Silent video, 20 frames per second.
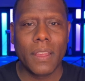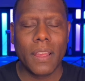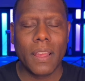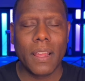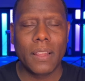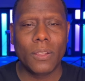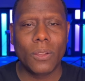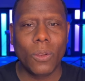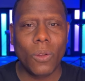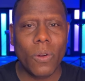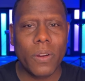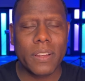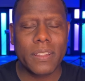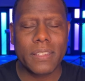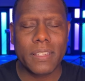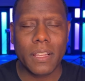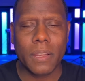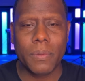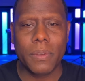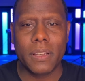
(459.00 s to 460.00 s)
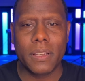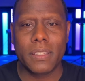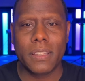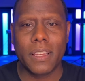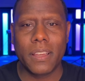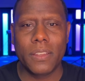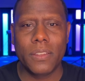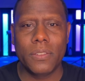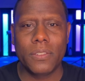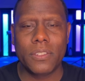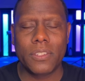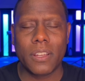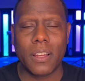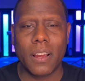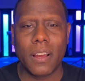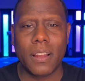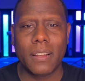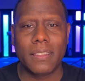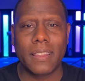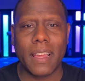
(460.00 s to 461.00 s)
And the Lord is telling me to tell you,
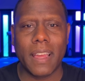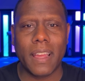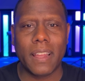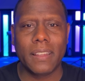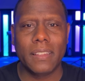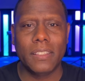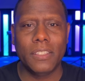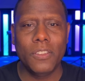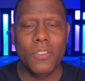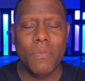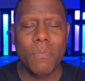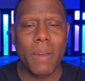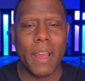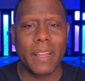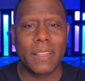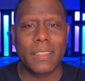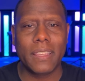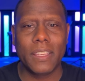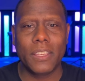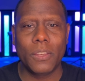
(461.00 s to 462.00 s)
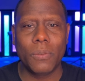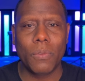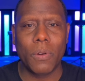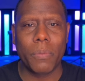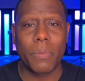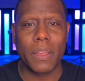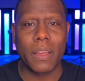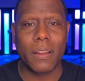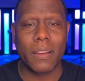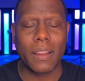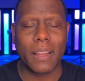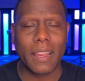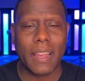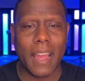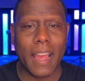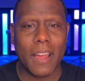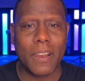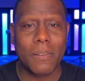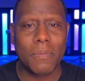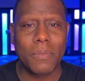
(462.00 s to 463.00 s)
Sean, that you might think you won't be held
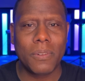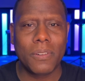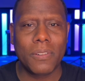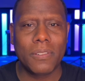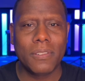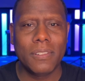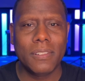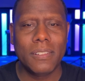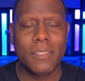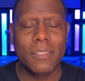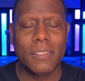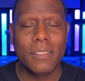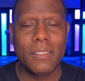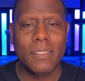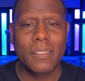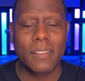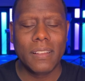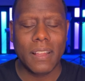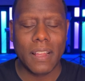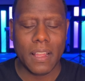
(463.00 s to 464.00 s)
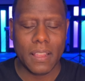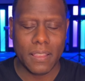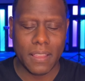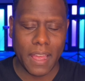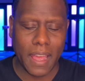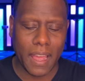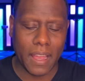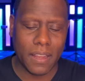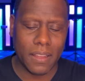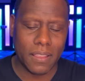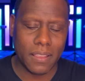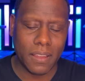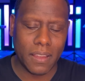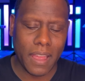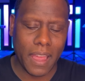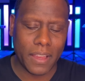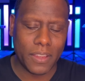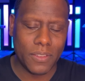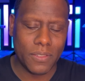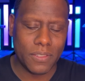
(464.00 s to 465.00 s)
accountable and that the
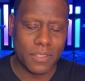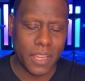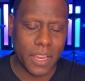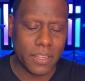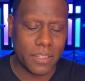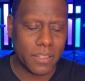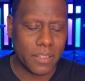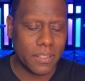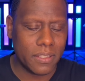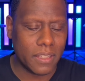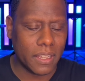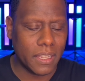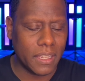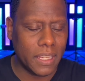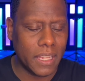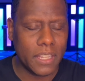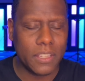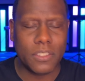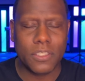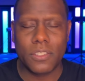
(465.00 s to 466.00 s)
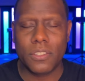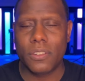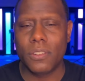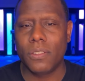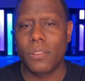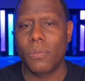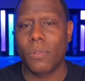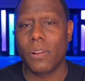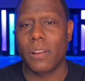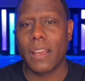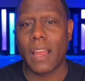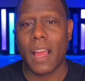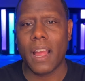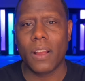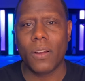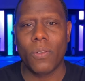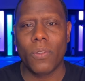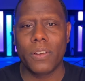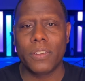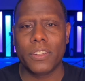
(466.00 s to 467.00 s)
accusations against you are
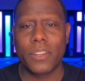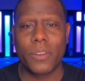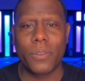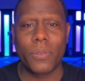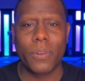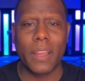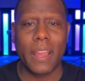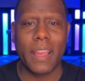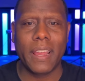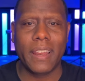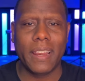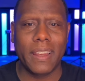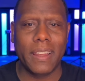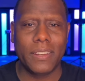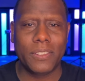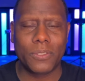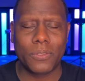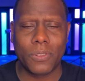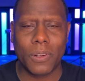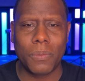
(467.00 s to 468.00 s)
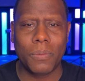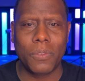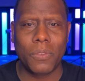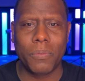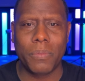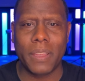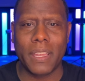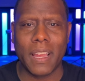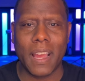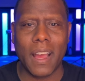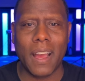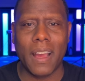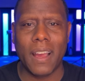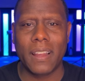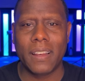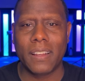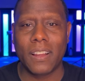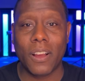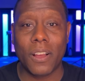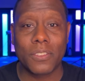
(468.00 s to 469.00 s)
not going to create any trouble
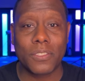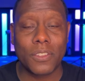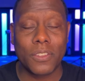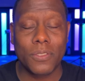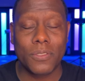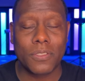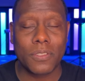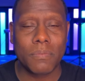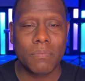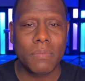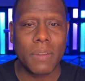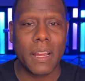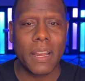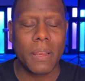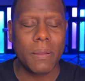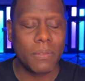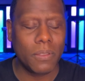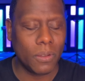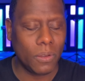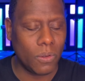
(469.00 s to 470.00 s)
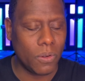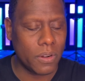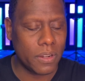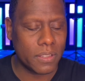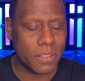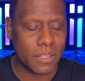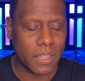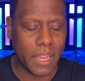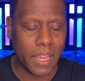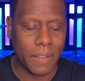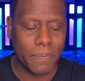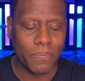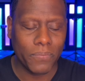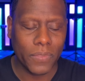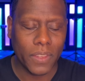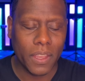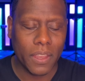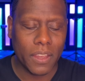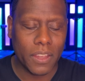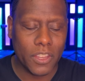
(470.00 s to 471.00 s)
beyond costing you some money. But the Lord is saying,
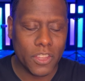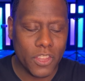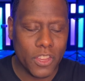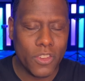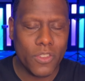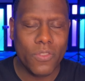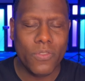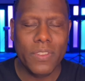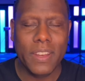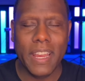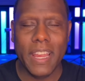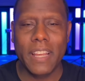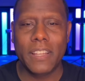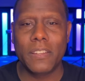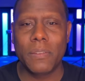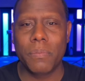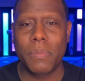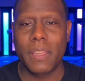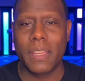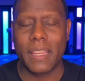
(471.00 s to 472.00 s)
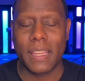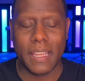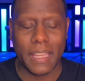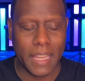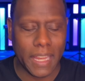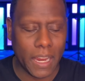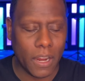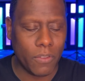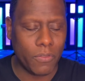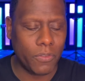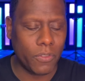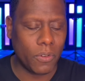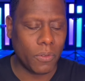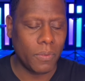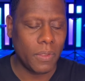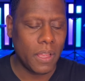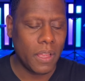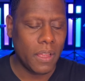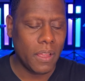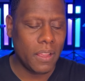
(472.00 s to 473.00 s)
you need to be careful.
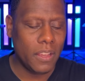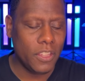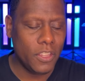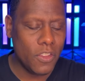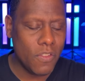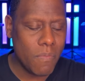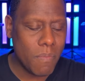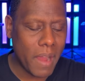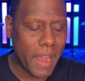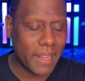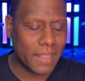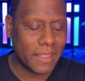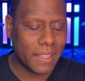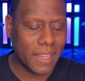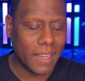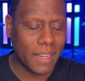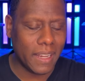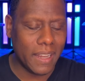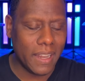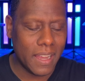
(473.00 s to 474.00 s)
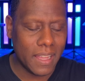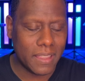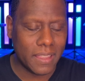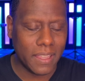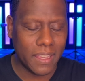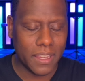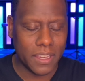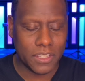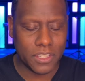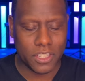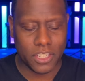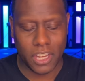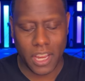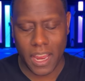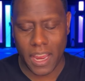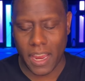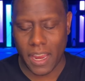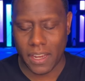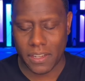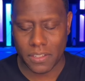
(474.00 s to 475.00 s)
You might think nothing has
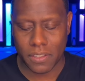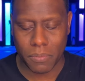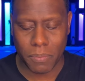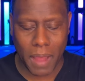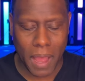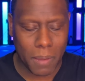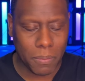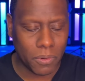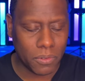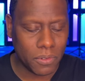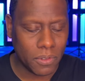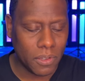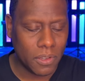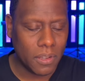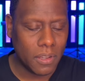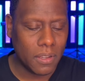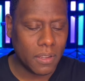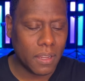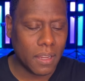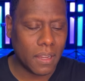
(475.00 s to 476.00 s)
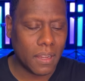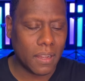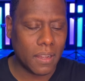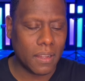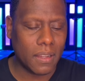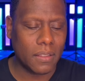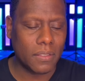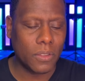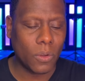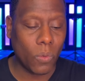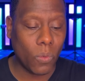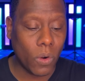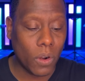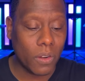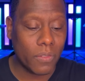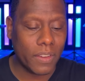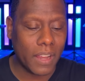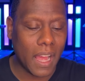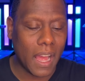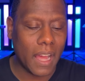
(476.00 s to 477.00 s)
changed. The Bible, the word
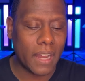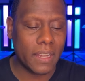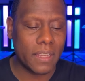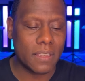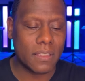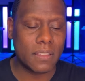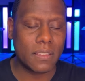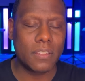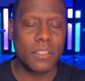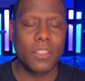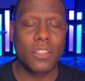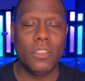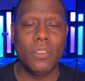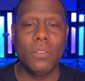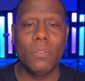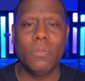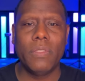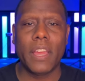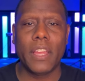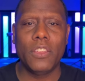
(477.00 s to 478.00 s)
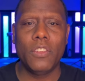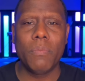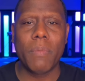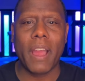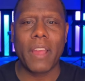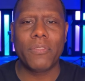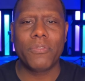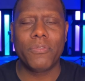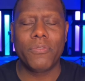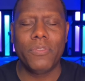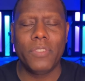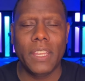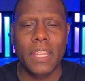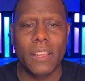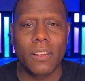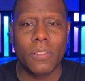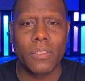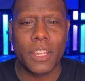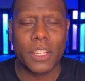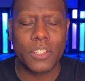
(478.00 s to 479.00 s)
of God is to you that you might
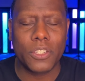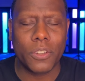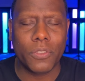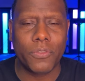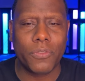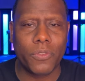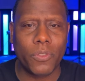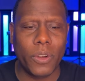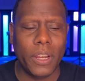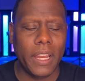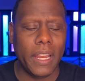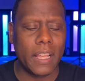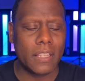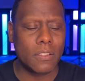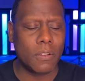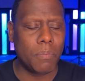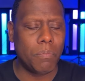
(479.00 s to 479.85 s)
feel that you're free as a